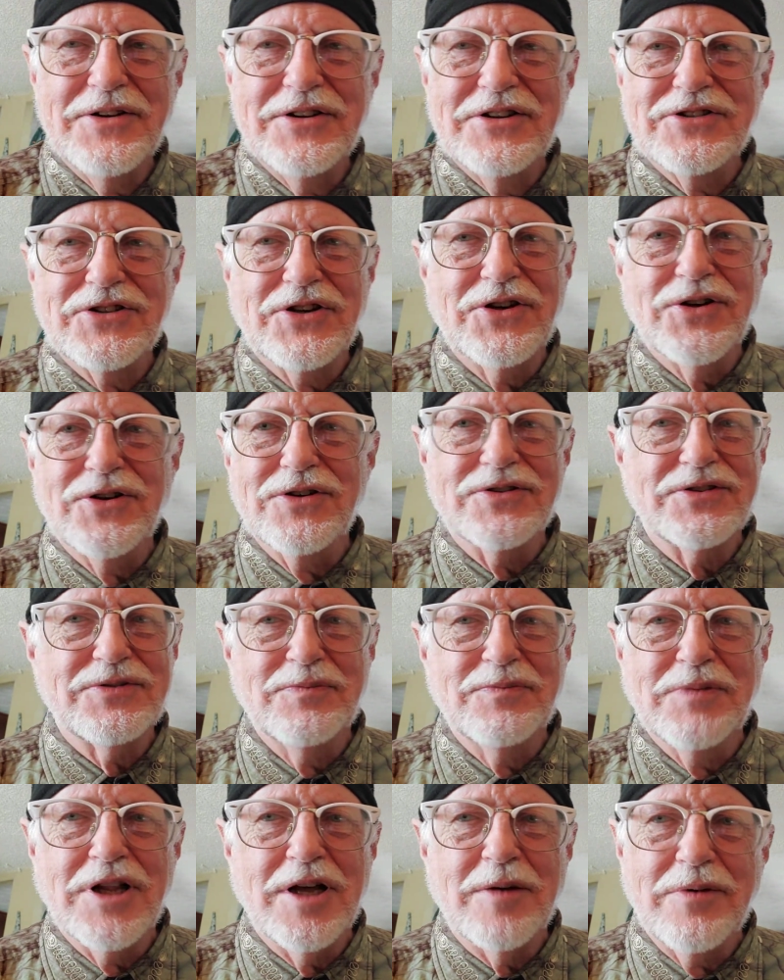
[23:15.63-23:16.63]
This girl's
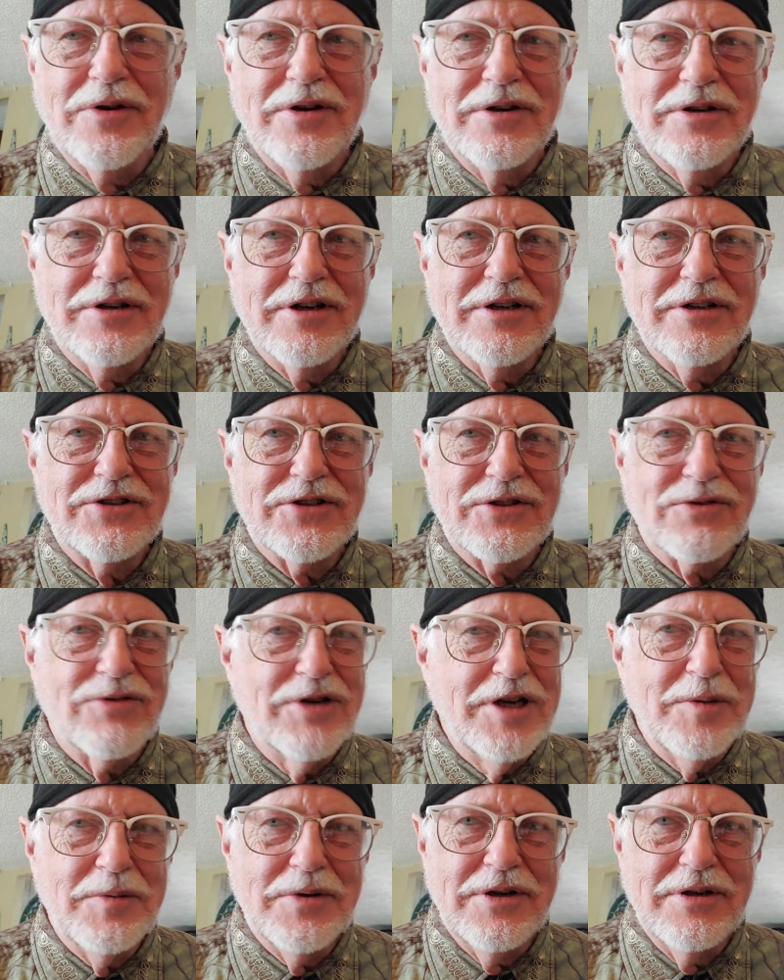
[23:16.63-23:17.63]
blubbering,
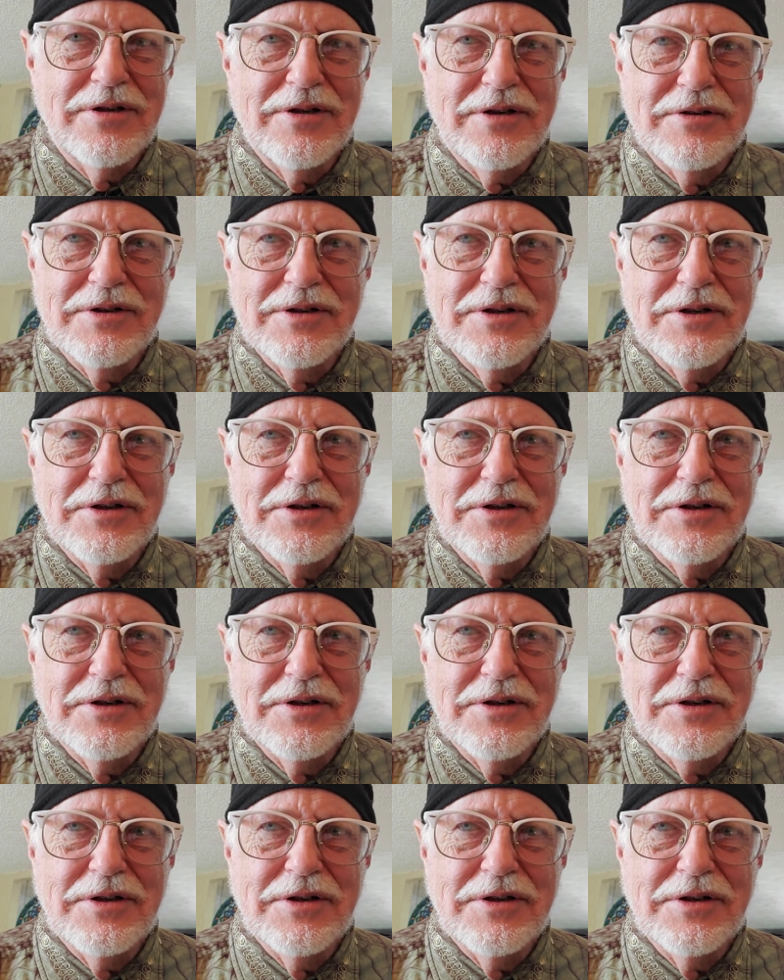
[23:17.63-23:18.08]
screaming,